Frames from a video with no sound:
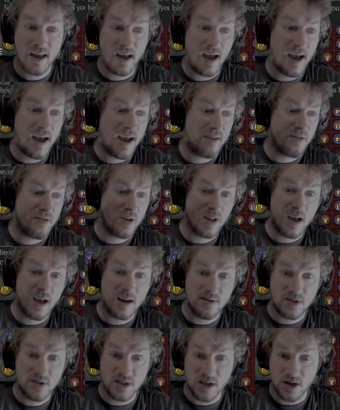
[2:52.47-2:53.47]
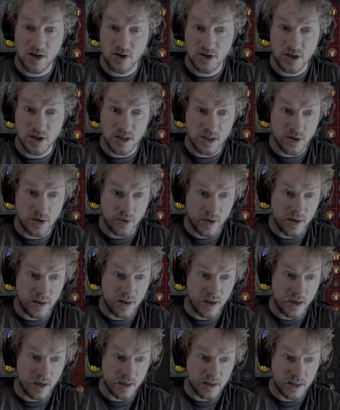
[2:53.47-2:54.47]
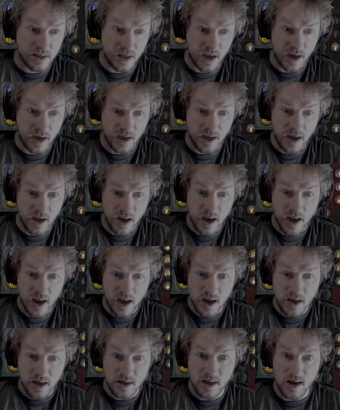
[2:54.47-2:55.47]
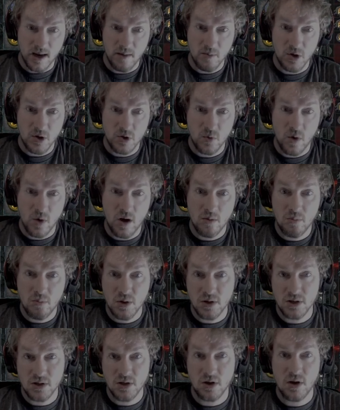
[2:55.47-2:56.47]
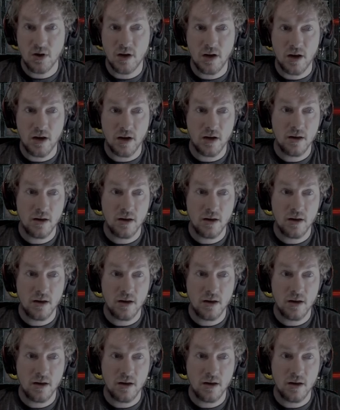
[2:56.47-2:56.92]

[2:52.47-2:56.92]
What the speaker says: I have a lot of synergies with things like damage while berserking,